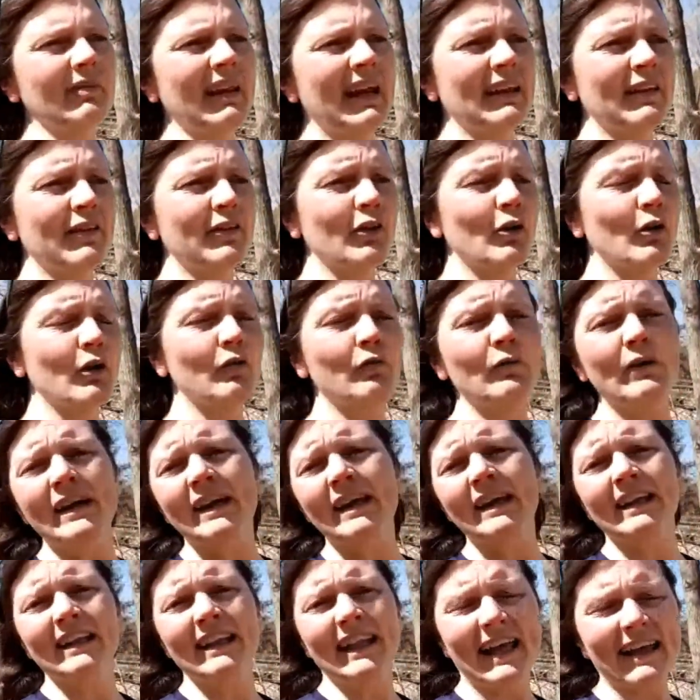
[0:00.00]
And so if we
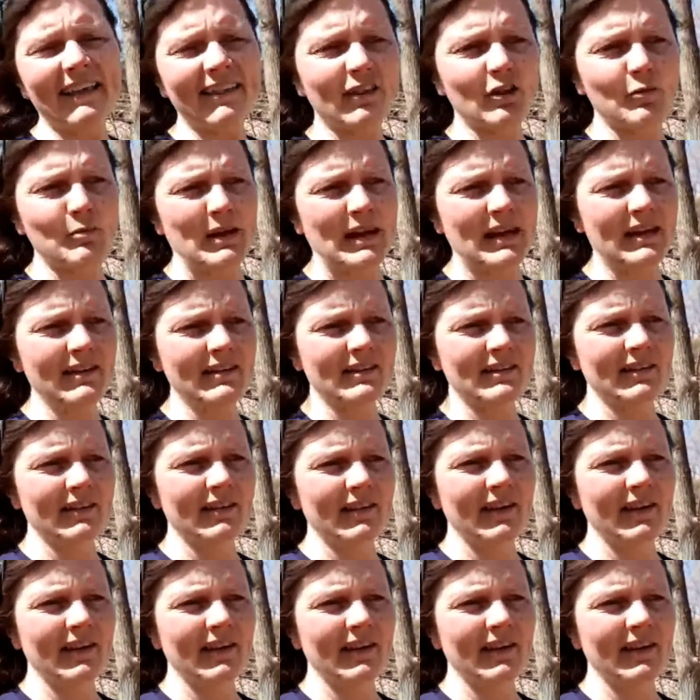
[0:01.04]
eat less meat,